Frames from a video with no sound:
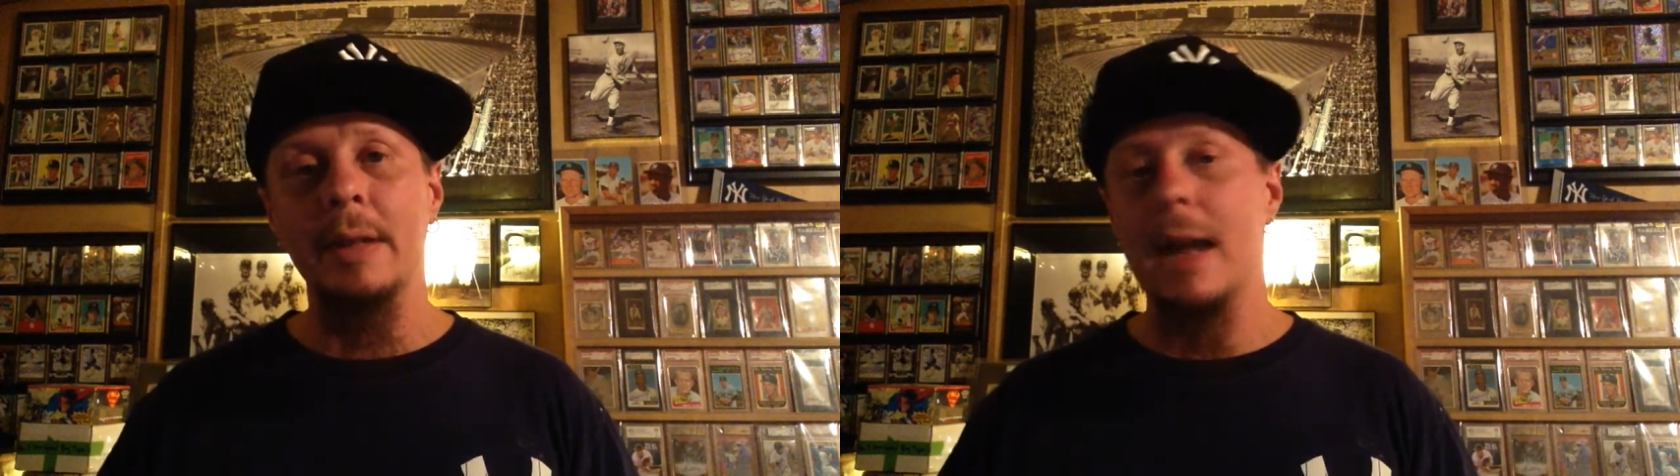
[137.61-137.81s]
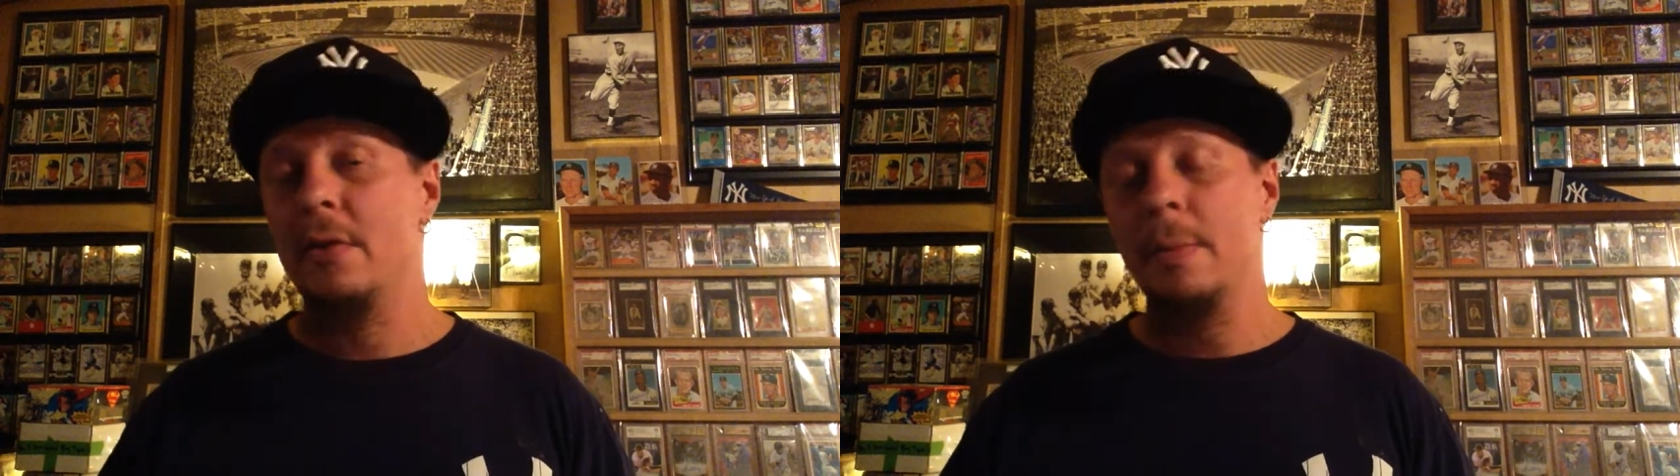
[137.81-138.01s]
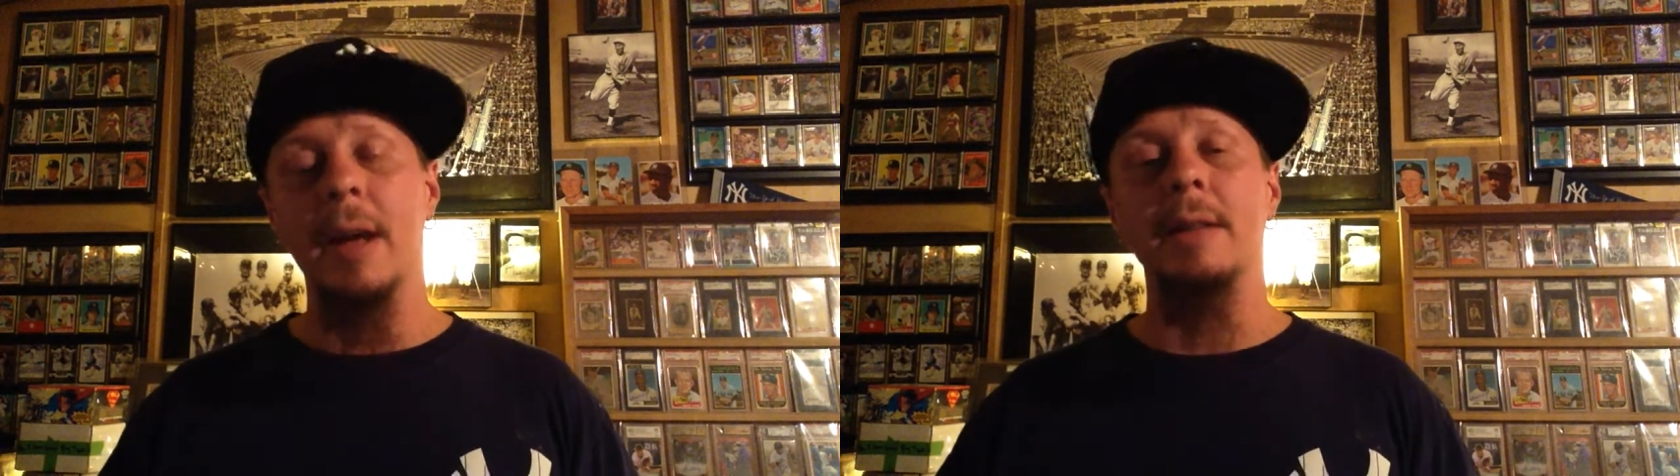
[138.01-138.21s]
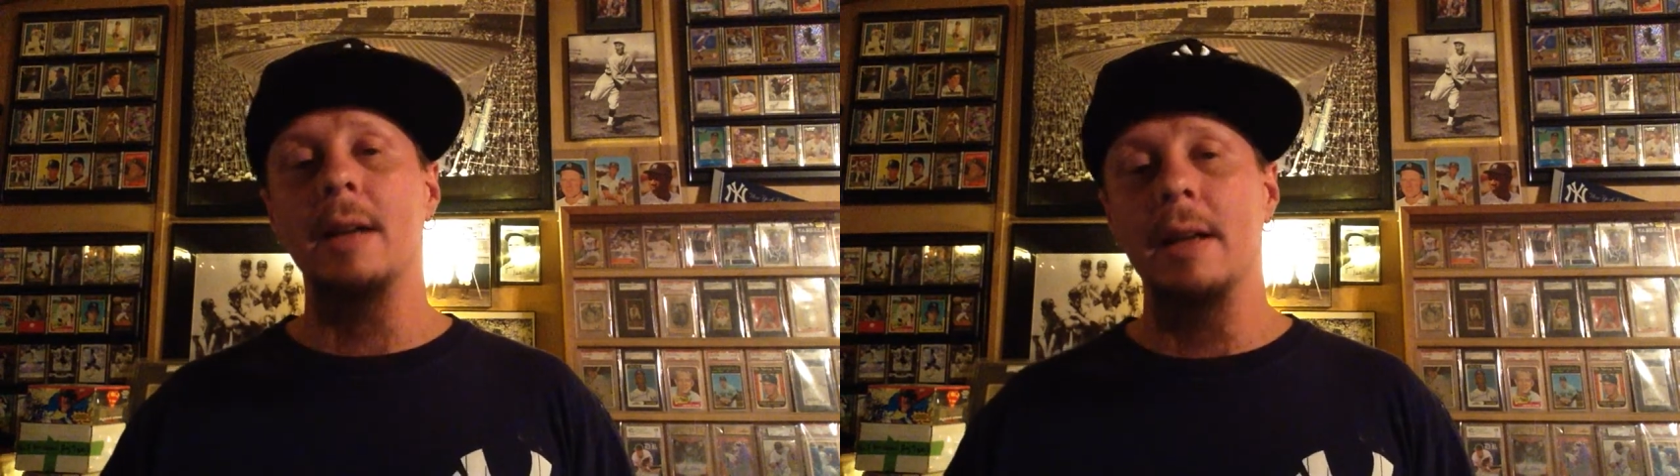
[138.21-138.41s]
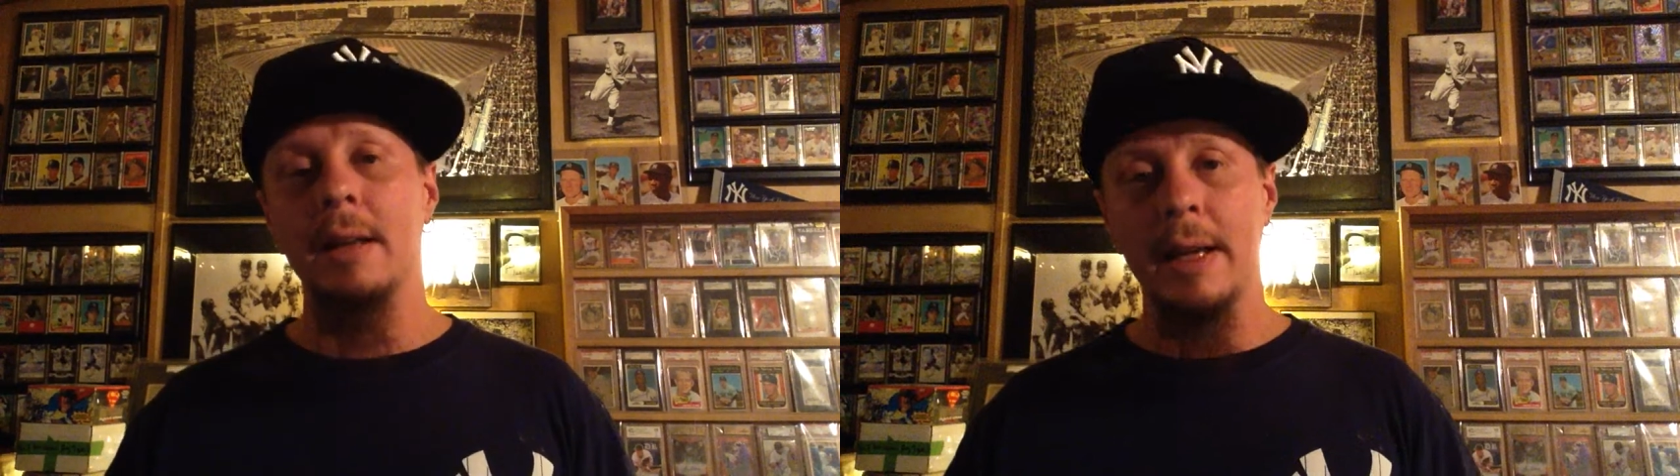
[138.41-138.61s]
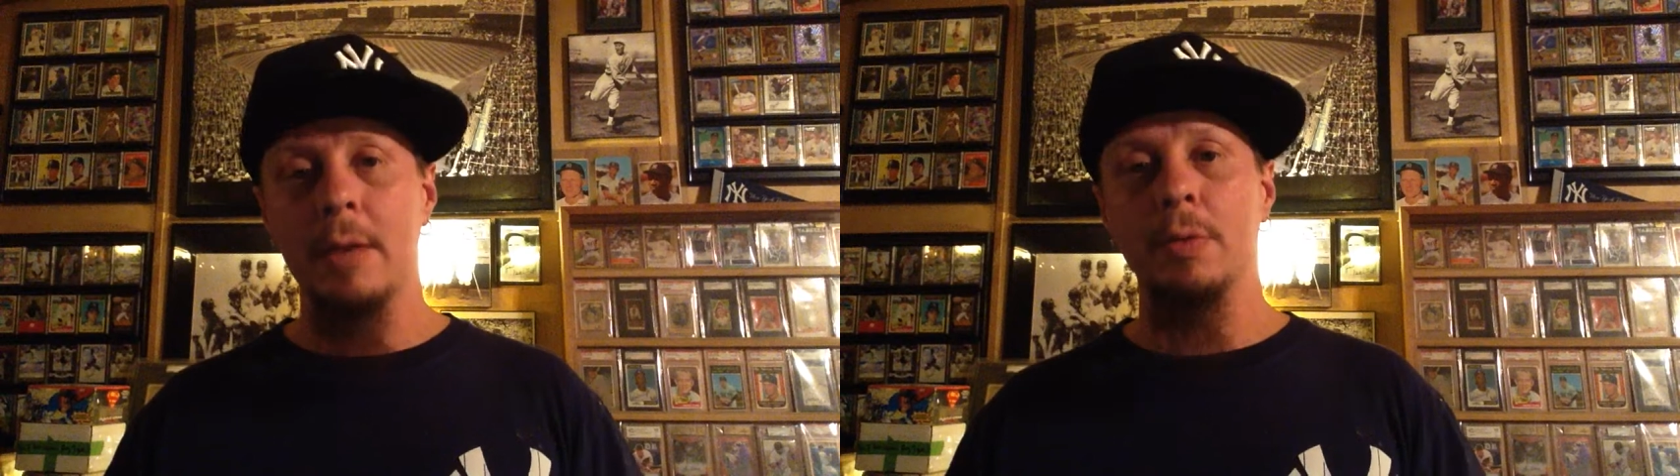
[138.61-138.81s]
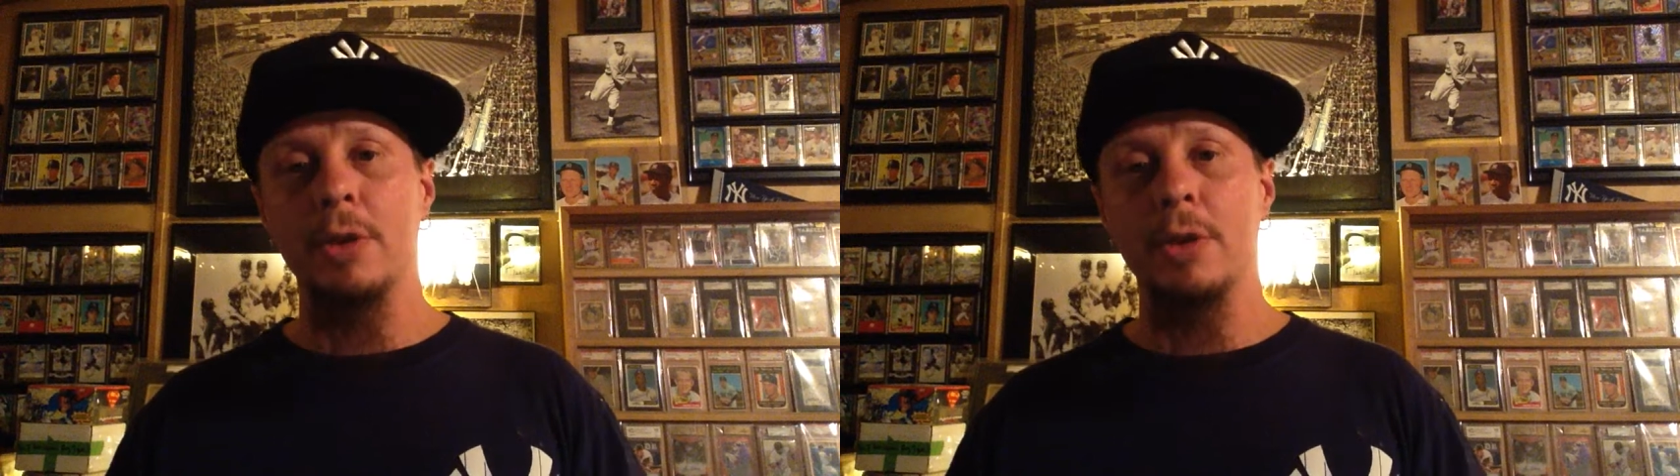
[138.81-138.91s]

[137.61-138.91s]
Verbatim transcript: everybody's got an equal